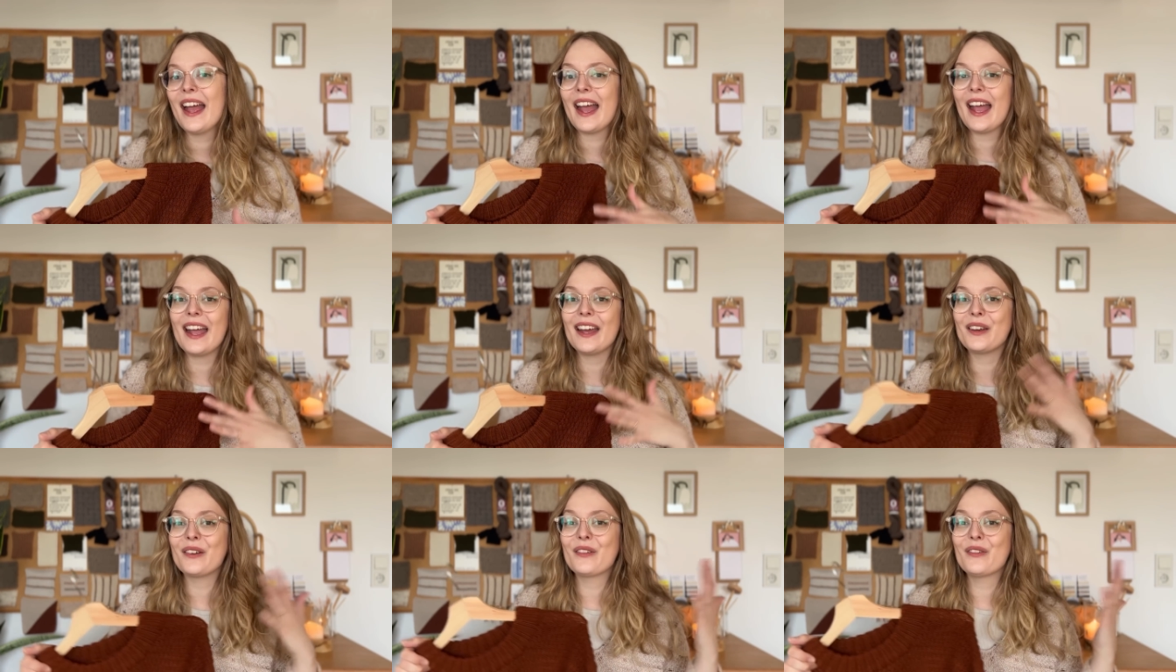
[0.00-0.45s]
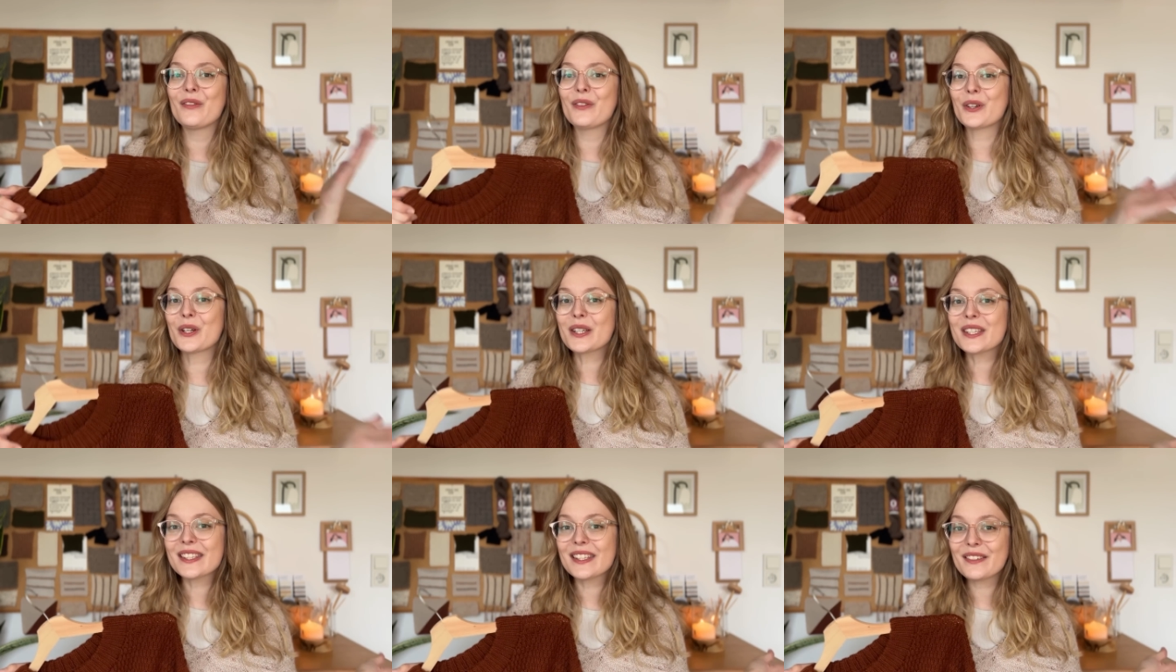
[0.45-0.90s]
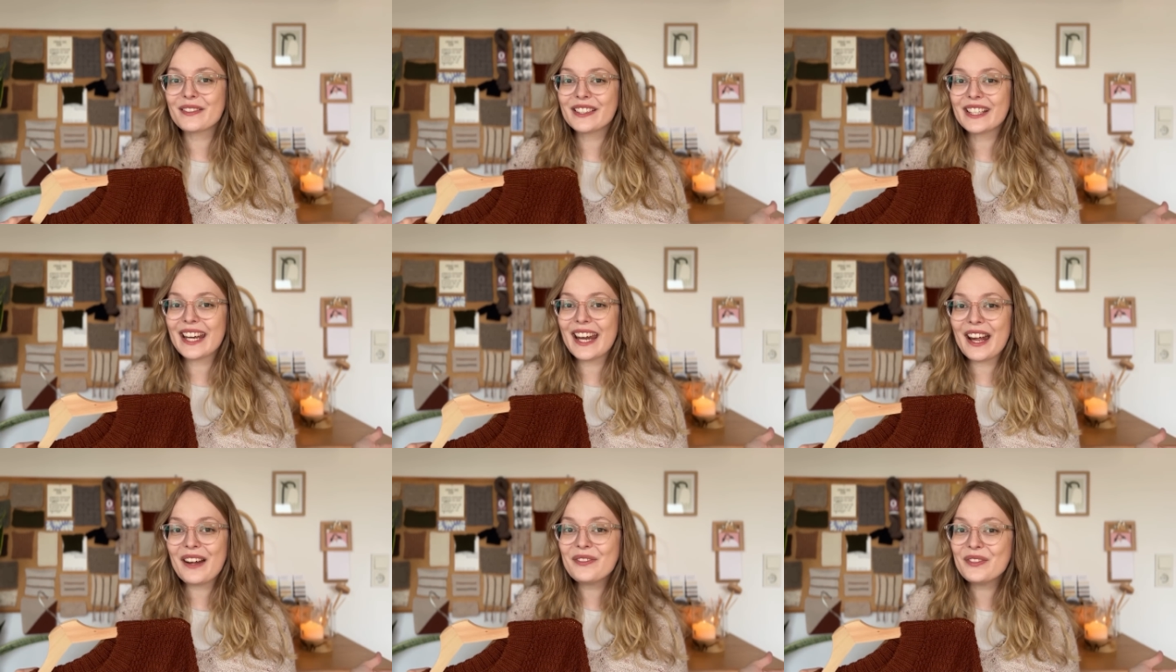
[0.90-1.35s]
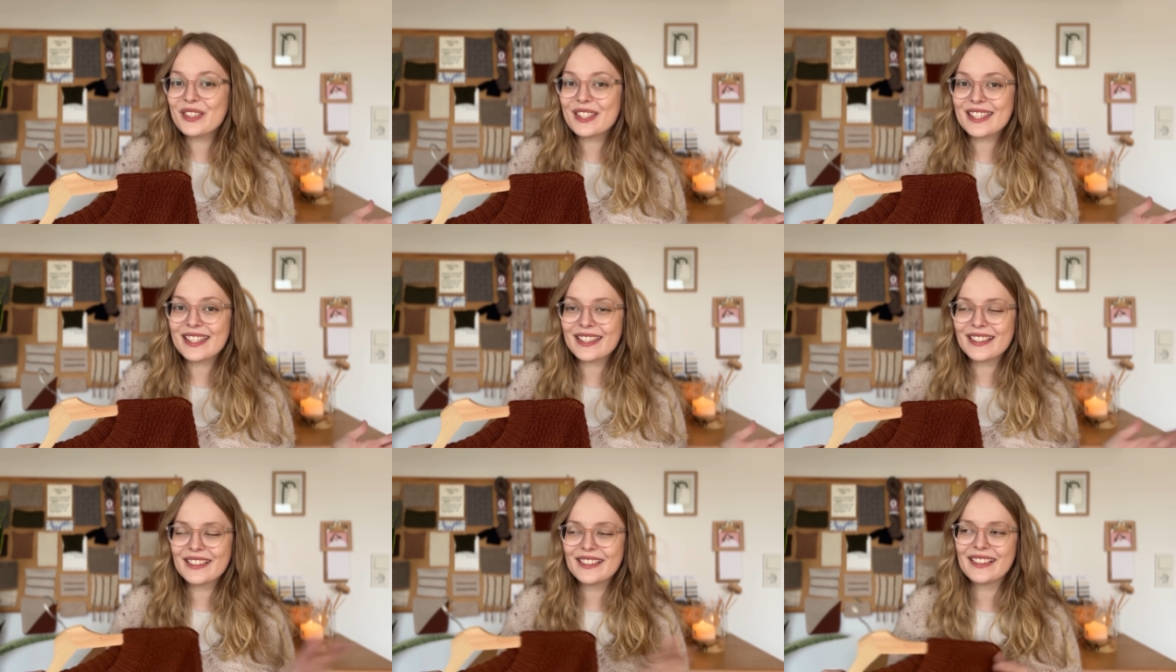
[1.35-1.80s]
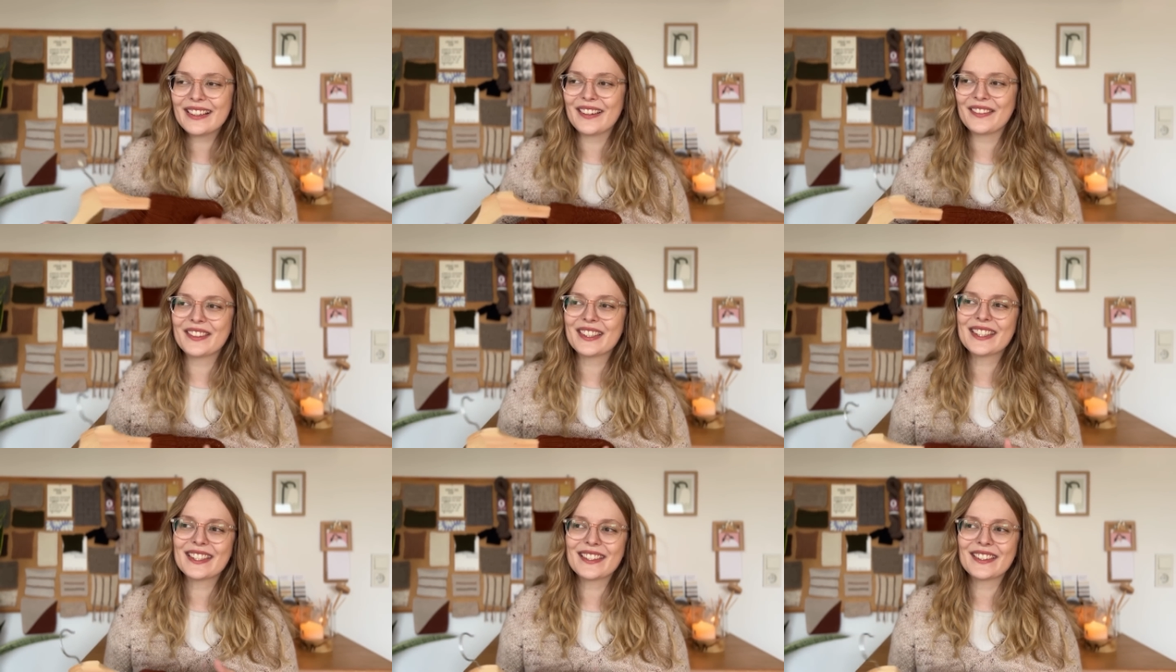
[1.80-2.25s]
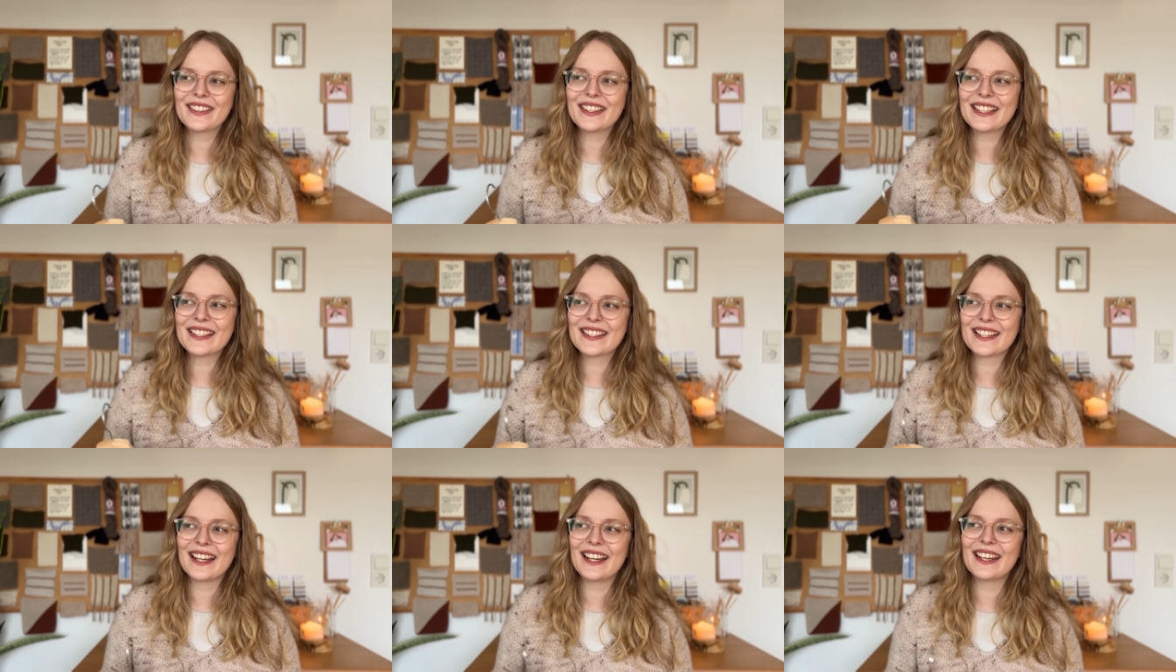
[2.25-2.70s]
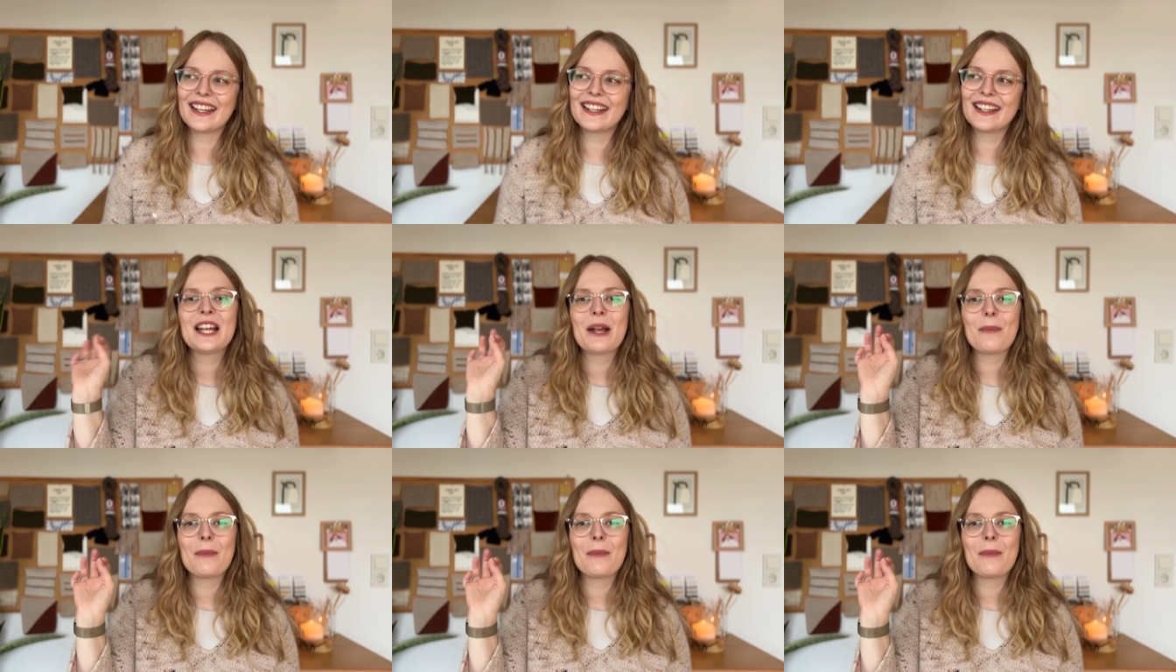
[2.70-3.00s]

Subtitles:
anniversary episode. I'm so excited.